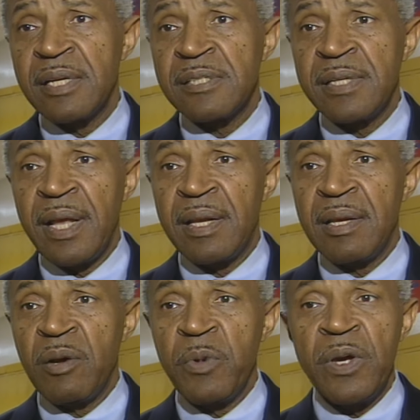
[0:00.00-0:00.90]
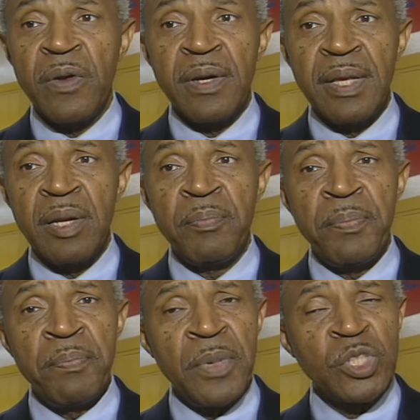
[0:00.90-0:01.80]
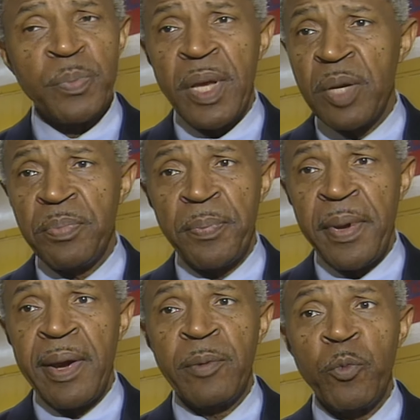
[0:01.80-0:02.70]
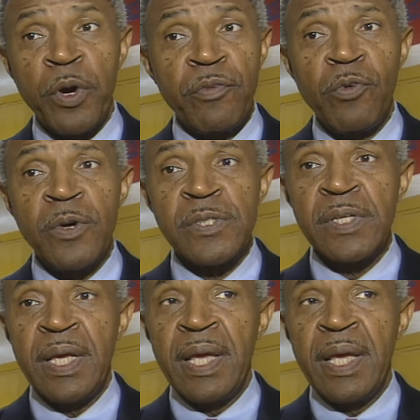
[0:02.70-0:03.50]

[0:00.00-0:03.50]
us that we're going to need a much better prepared workforce,